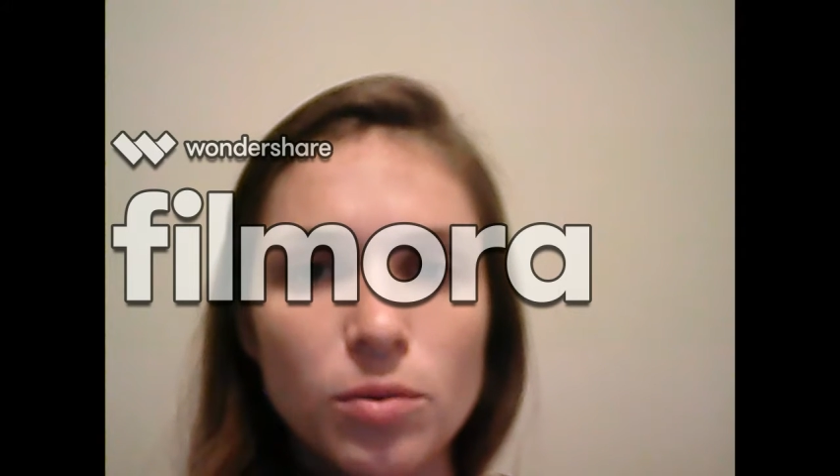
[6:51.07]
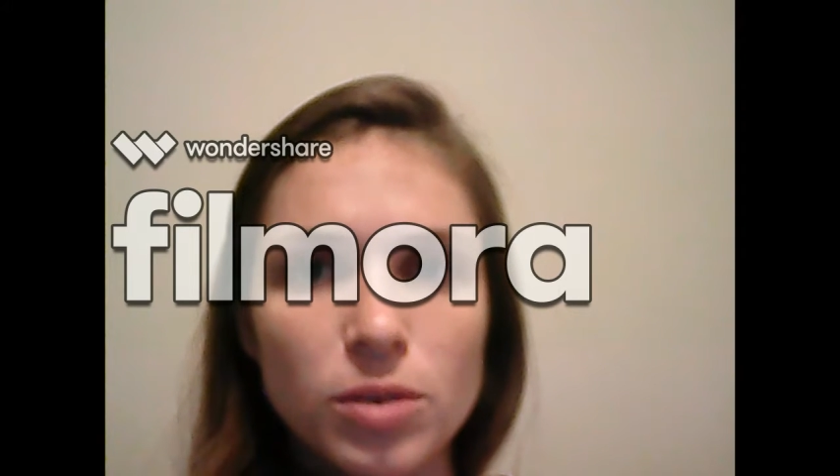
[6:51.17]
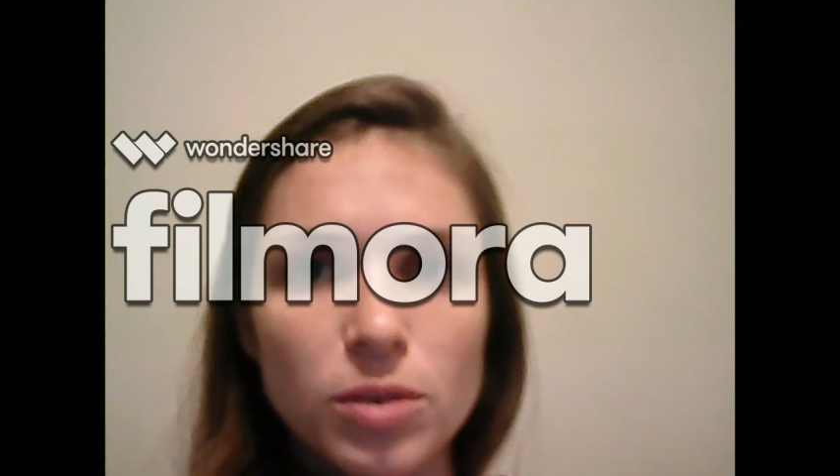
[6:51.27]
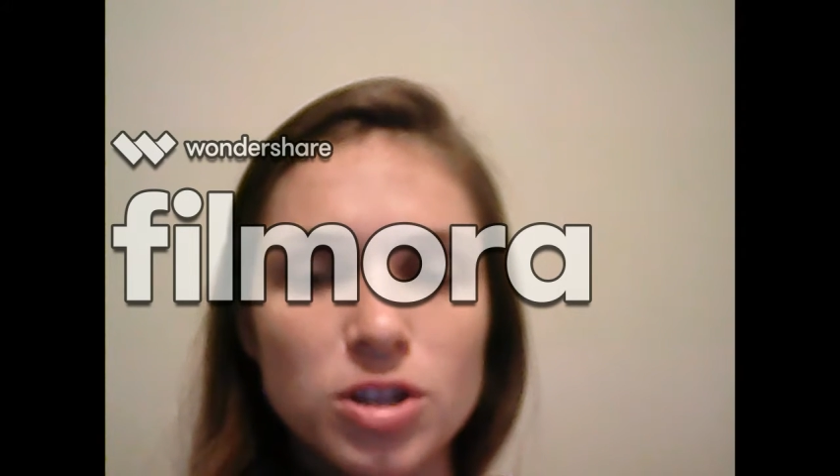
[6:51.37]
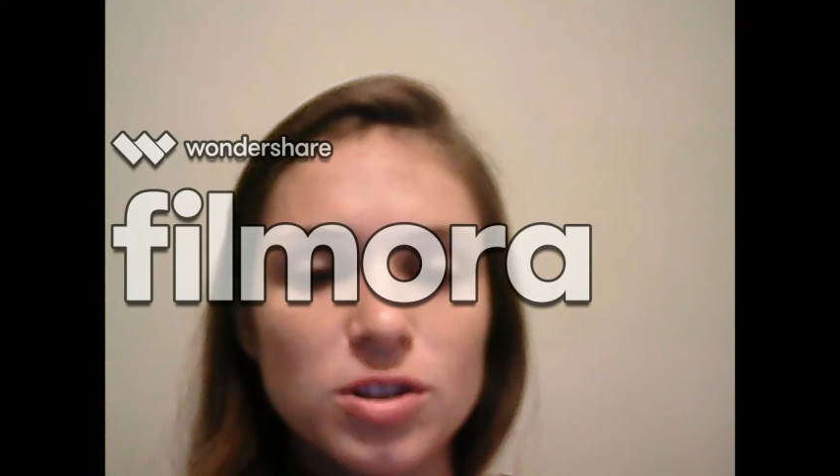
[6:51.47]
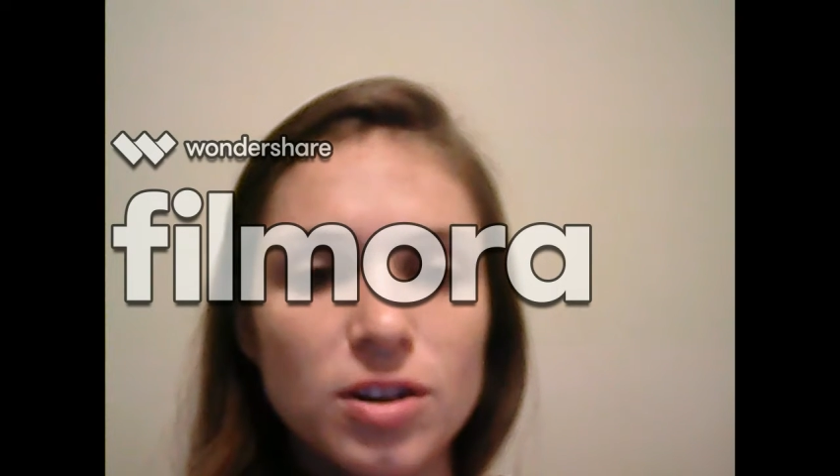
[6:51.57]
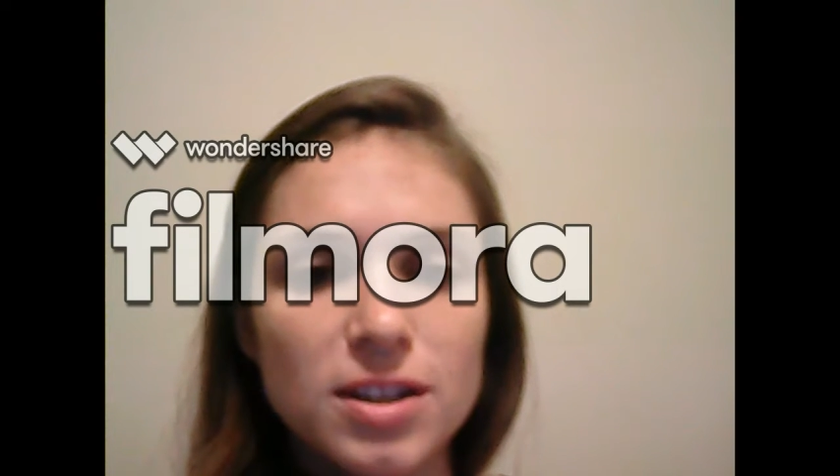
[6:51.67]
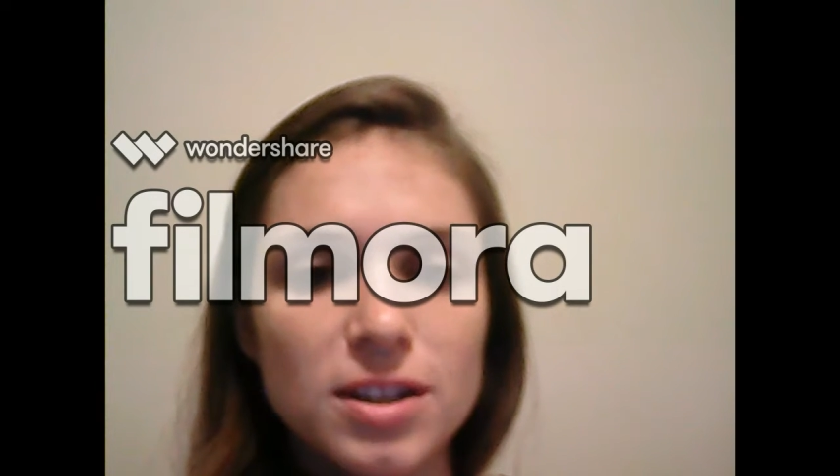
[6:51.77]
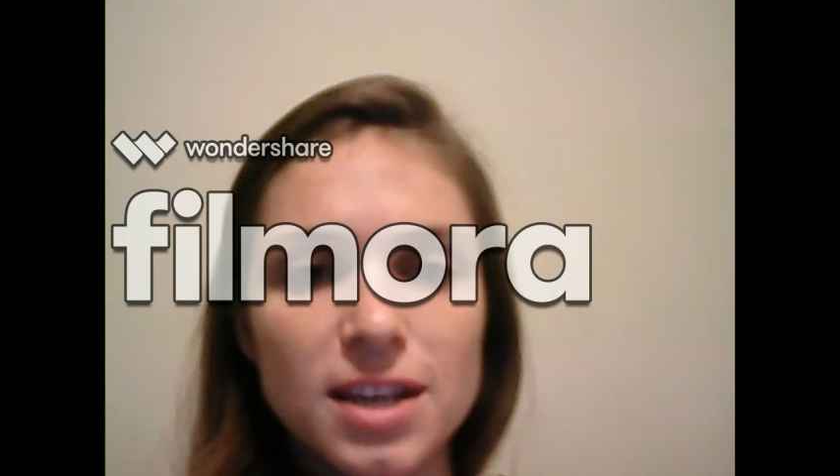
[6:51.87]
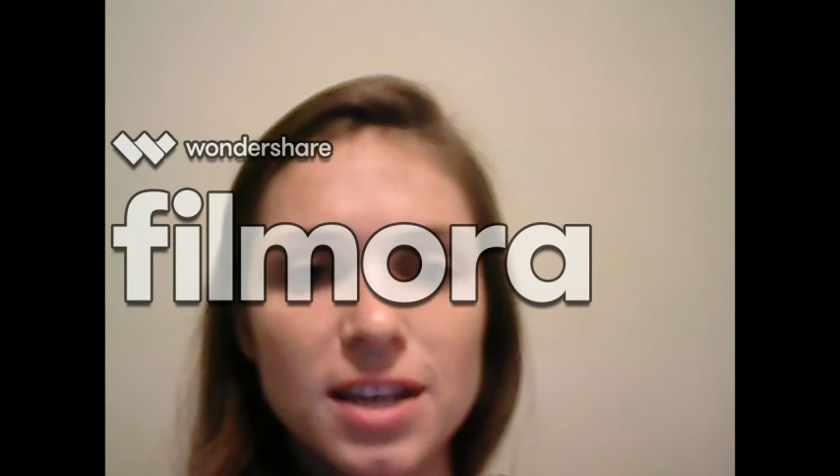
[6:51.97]
which
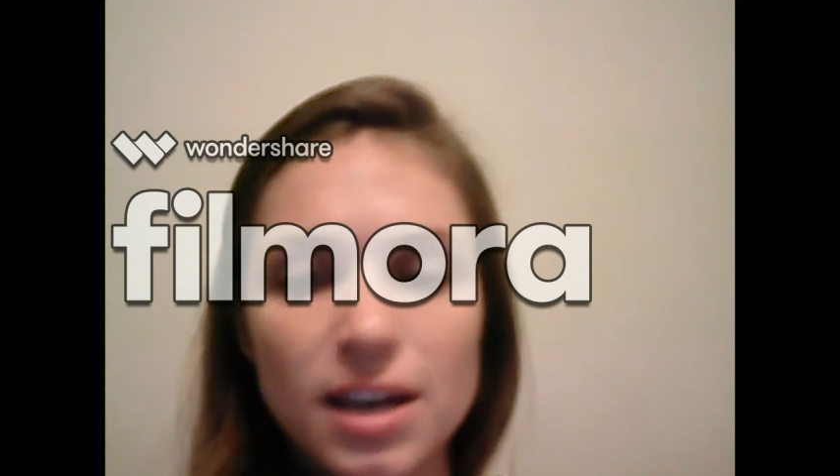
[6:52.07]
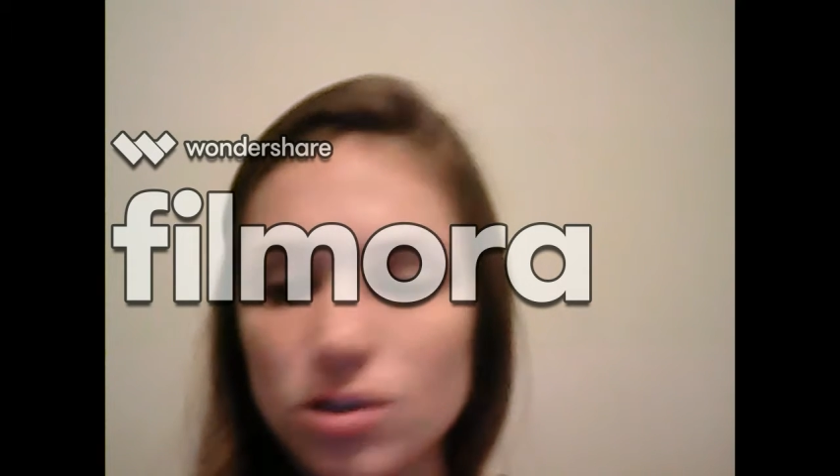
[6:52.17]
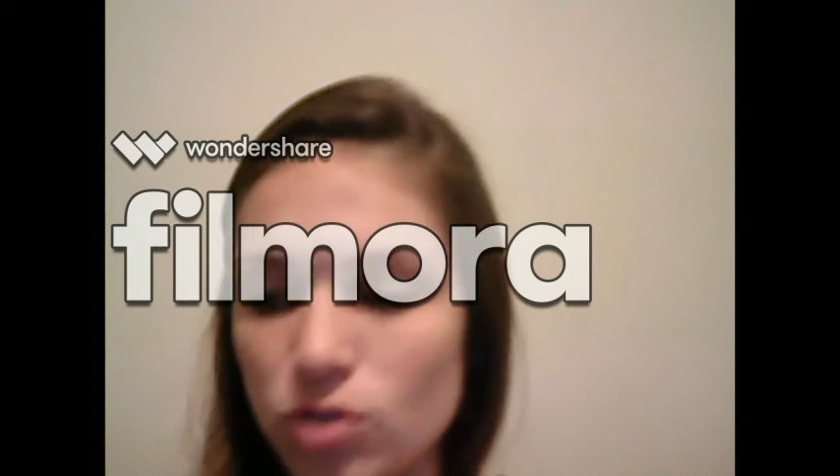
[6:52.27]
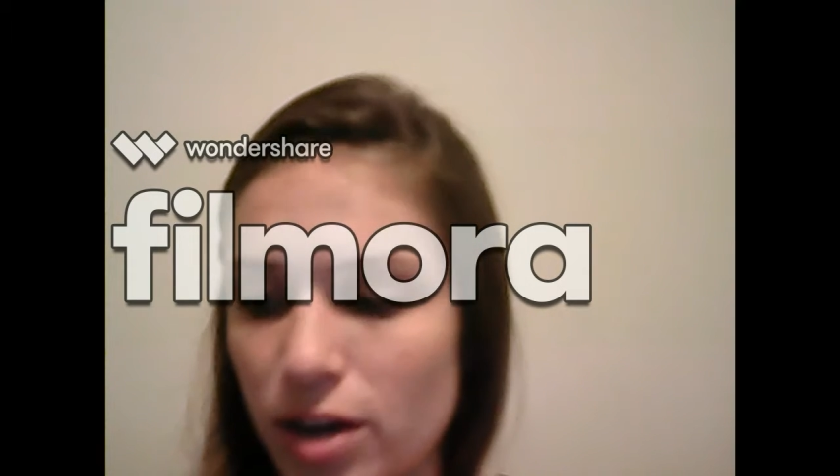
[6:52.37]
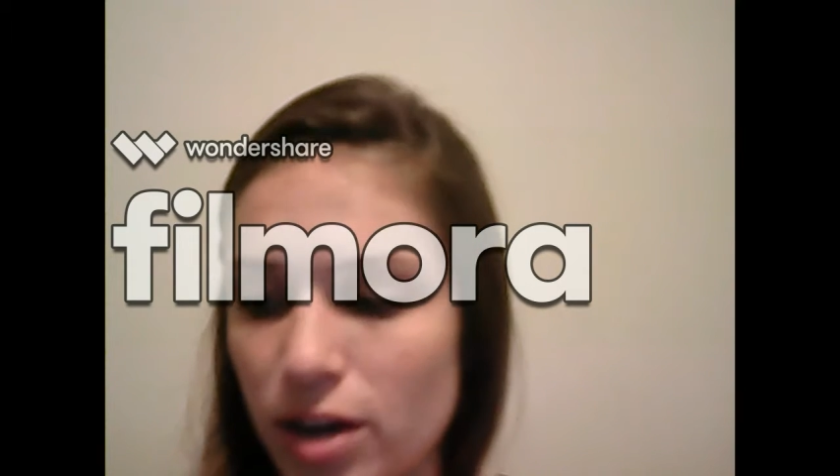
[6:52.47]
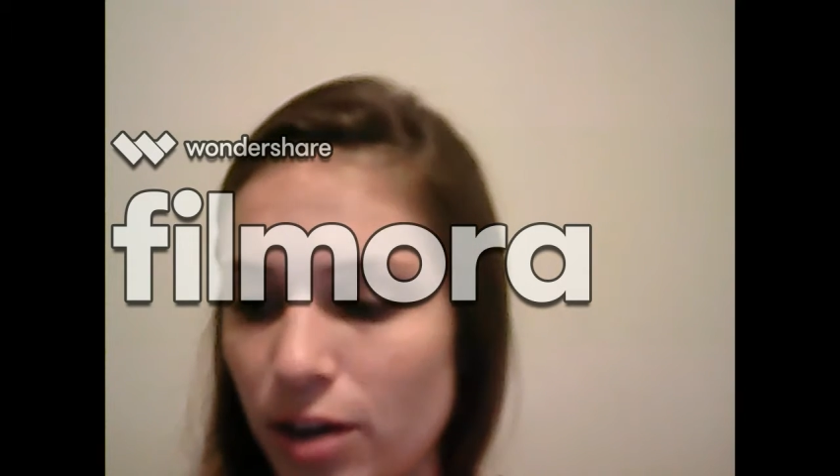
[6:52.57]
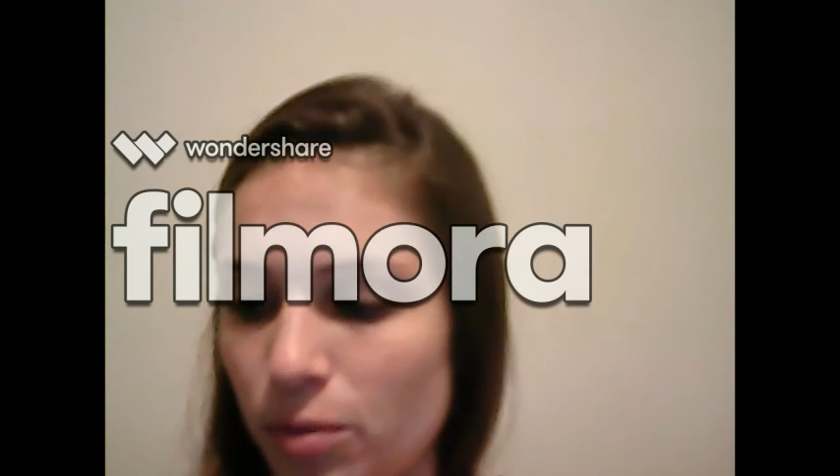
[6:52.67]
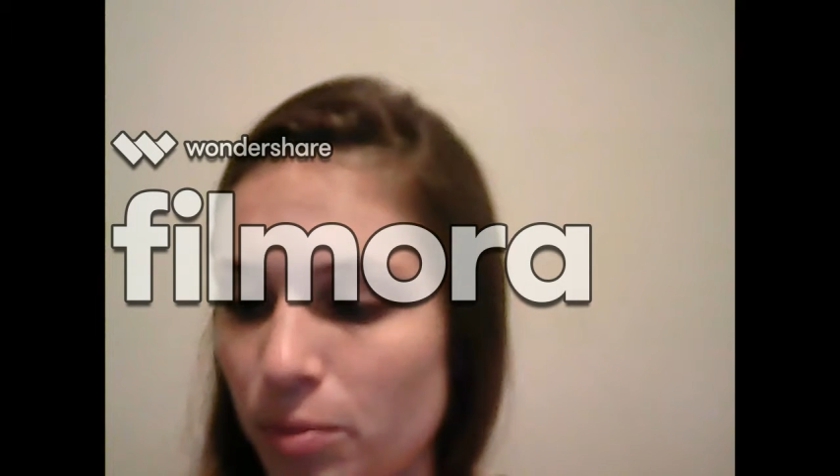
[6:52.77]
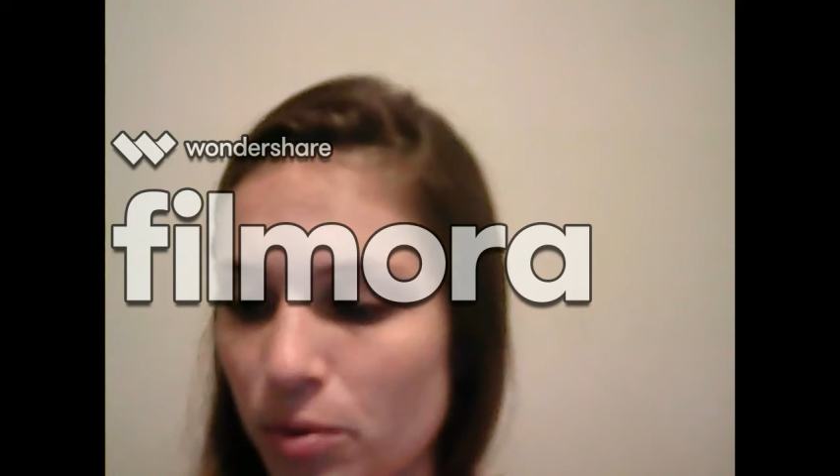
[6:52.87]
students need extra help